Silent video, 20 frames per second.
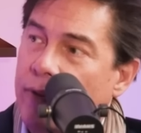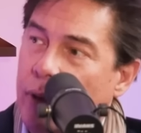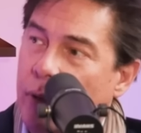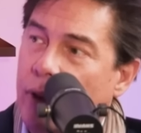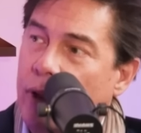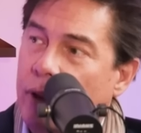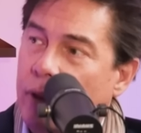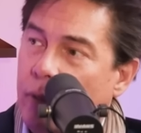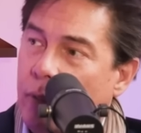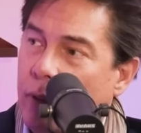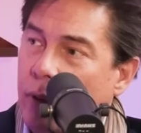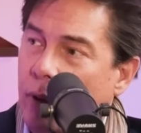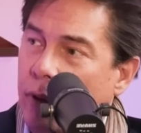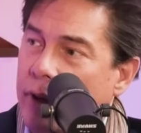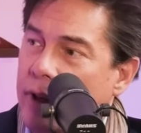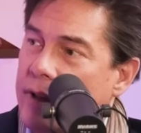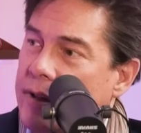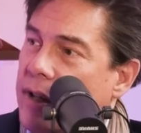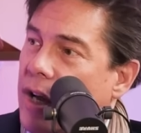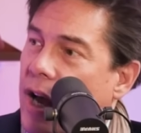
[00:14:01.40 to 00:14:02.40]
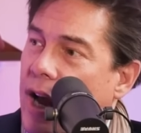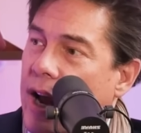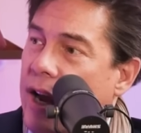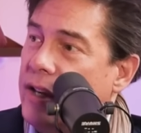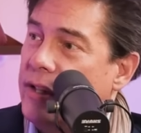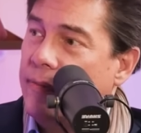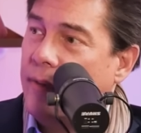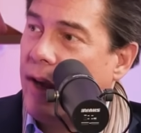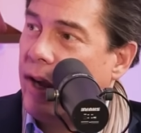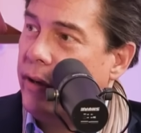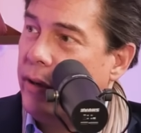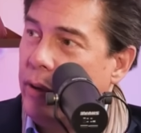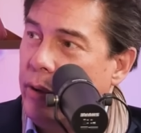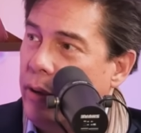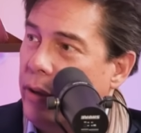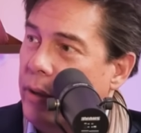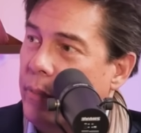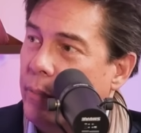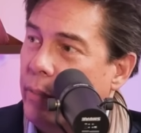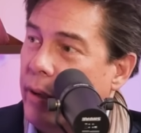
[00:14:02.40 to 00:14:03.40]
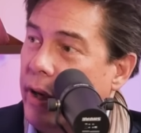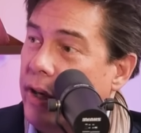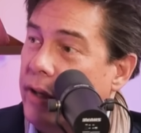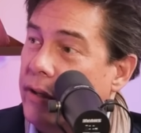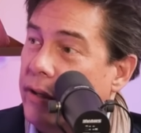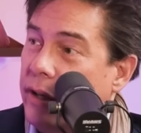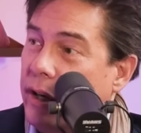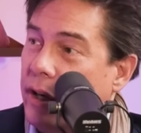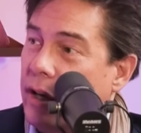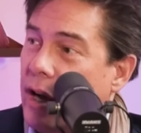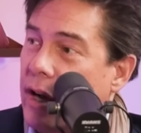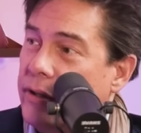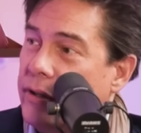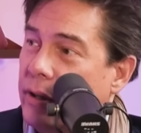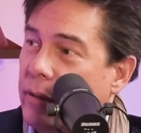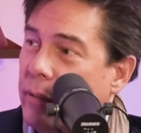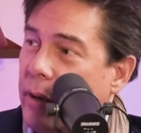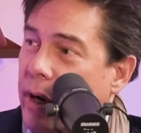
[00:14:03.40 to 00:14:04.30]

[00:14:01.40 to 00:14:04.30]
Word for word: viewing the world is the highest value you can bring to the Akashic